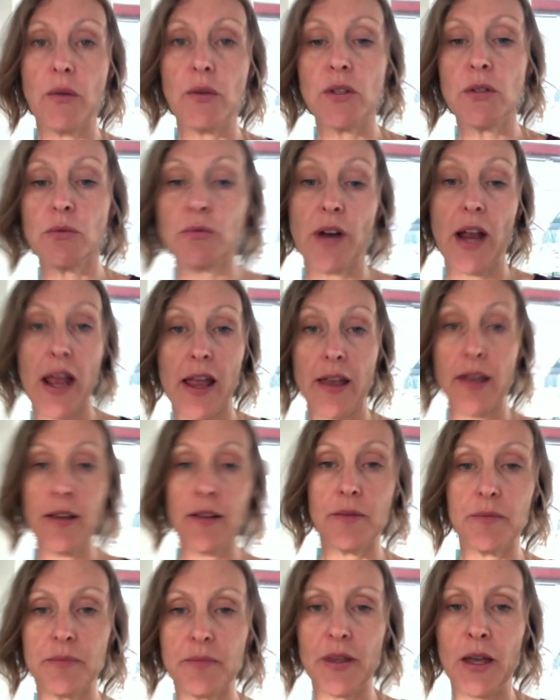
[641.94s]
was right.
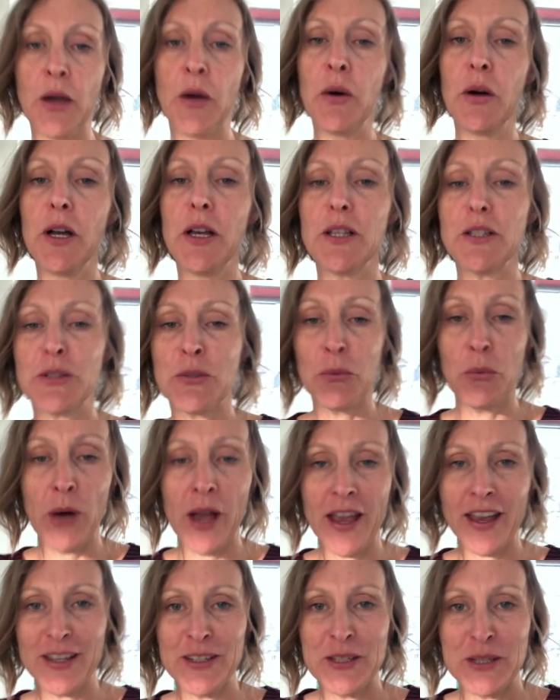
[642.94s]
It was
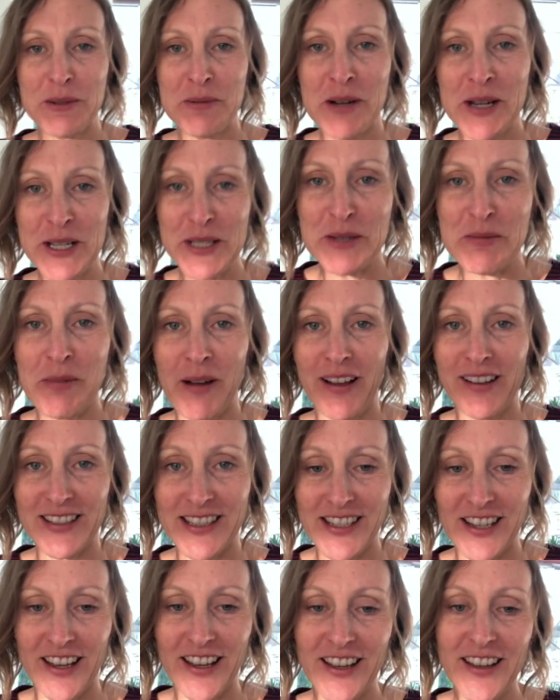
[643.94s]
way too much
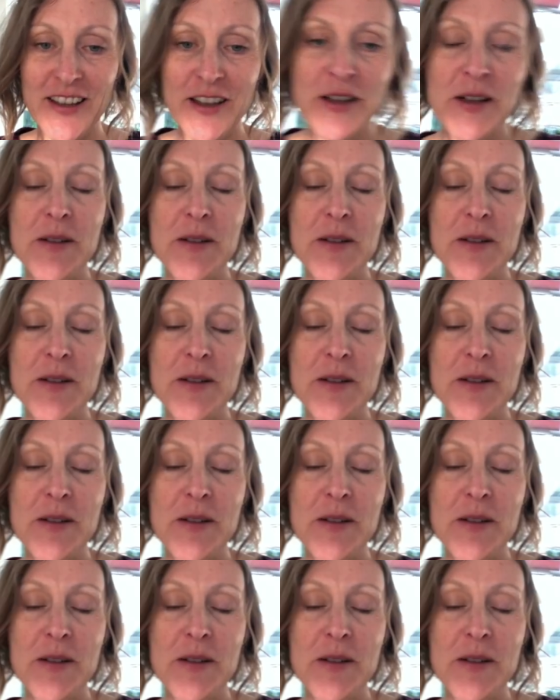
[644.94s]
pasta.